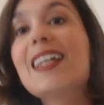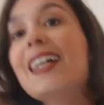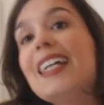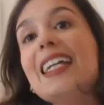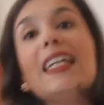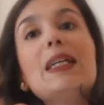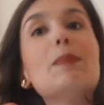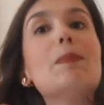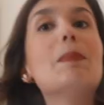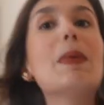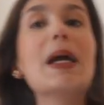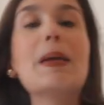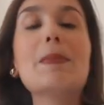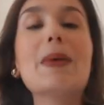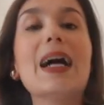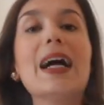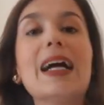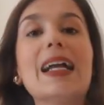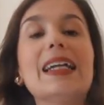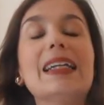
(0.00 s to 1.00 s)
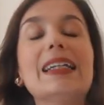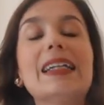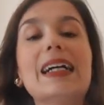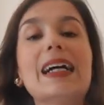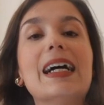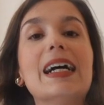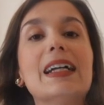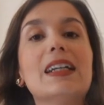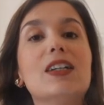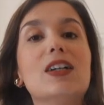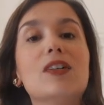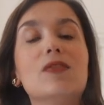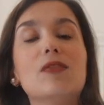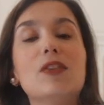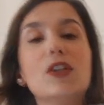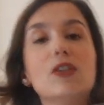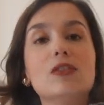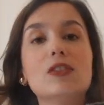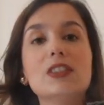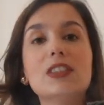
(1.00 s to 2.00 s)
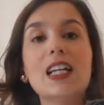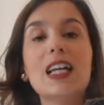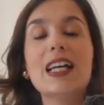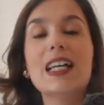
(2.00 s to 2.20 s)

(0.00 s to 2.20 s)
in my mind kind of those